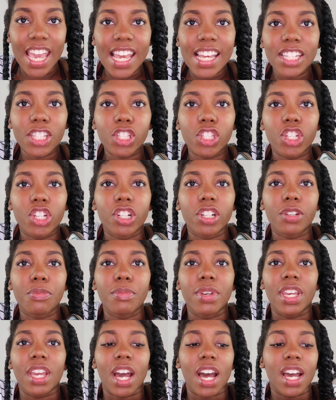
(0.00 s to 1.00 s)
It took
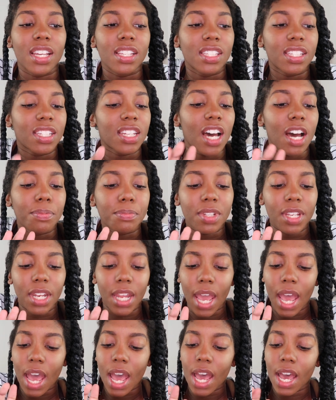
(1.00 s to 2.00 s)
me, I stopped it
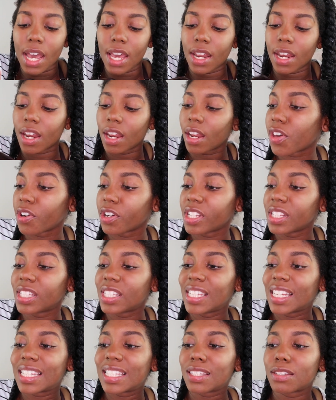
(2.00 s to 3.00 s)
at
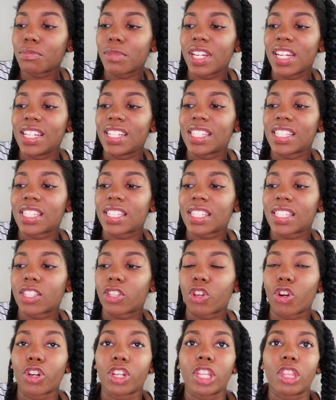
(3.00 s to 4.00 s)
36 minutes,
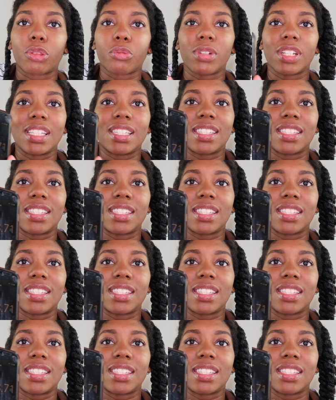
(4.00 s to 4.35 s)
33